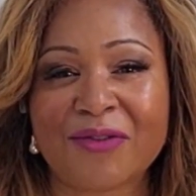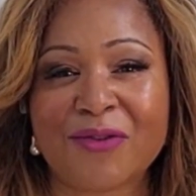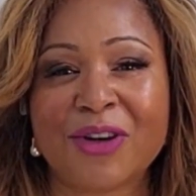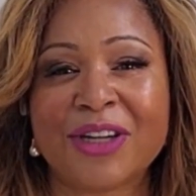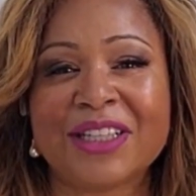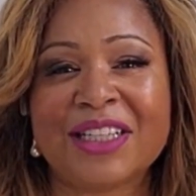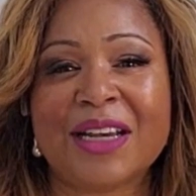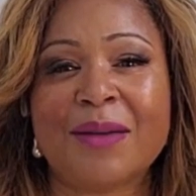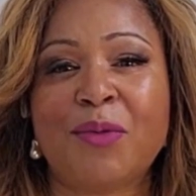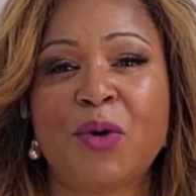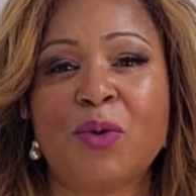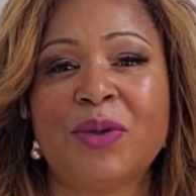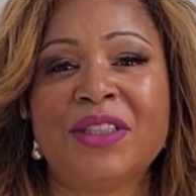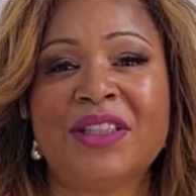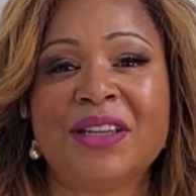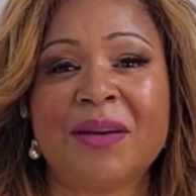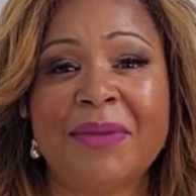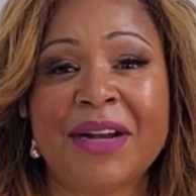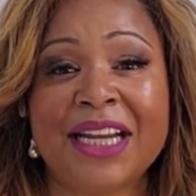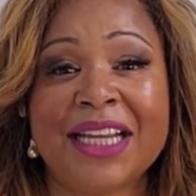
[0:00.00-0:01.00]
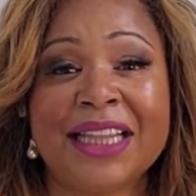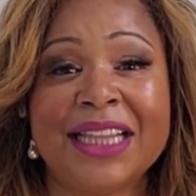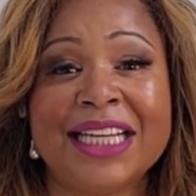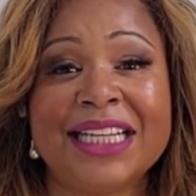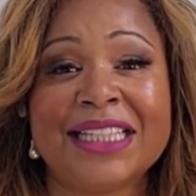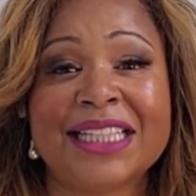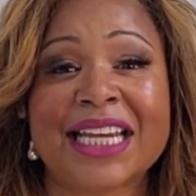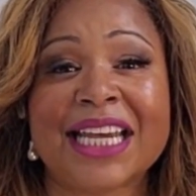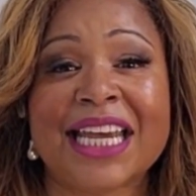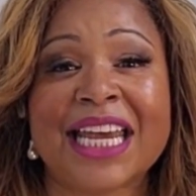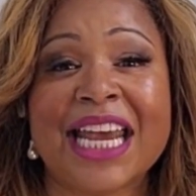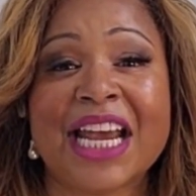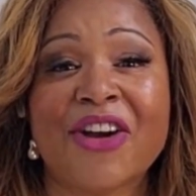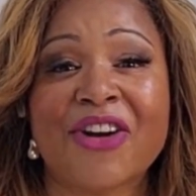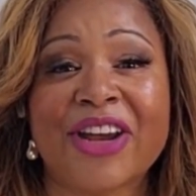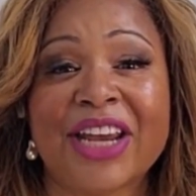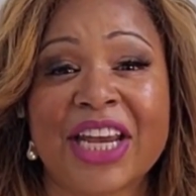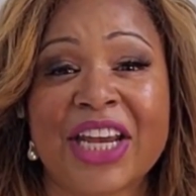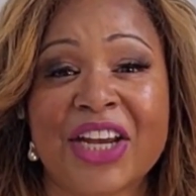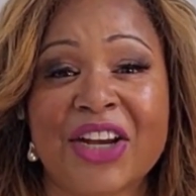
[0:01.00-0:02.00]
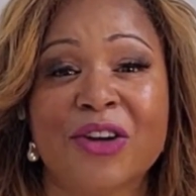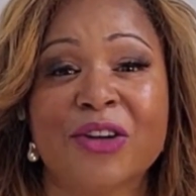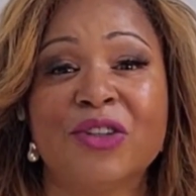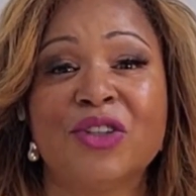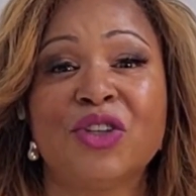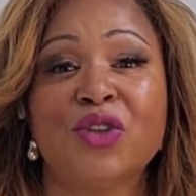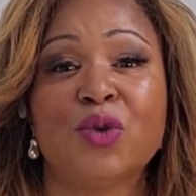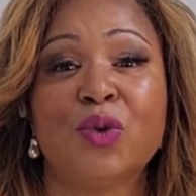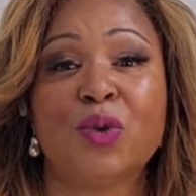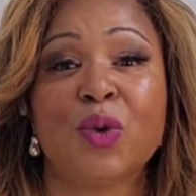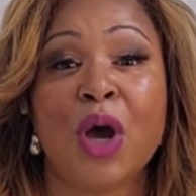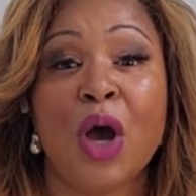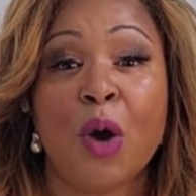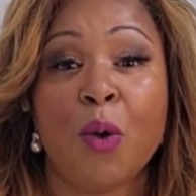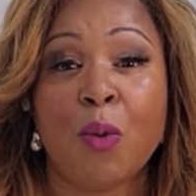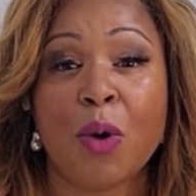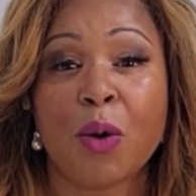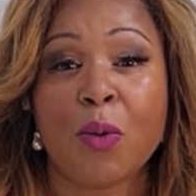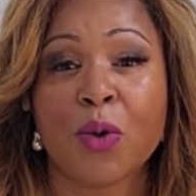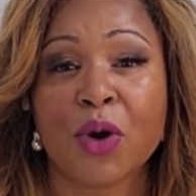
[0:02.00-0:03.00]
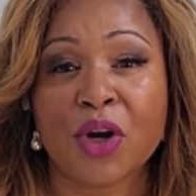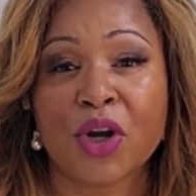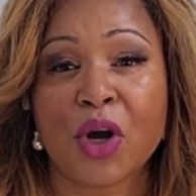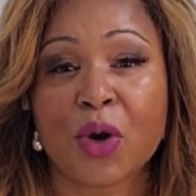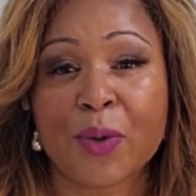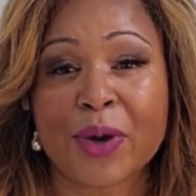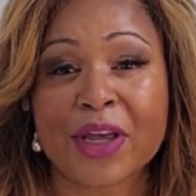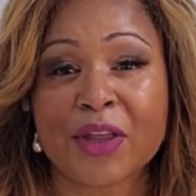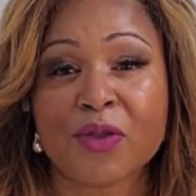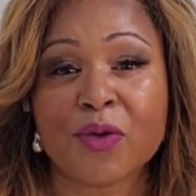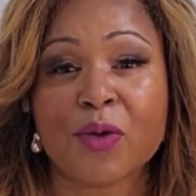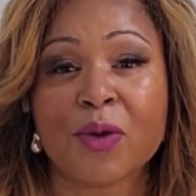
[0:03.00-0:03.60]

For example, when somebody lends a caring ear to what we're going through,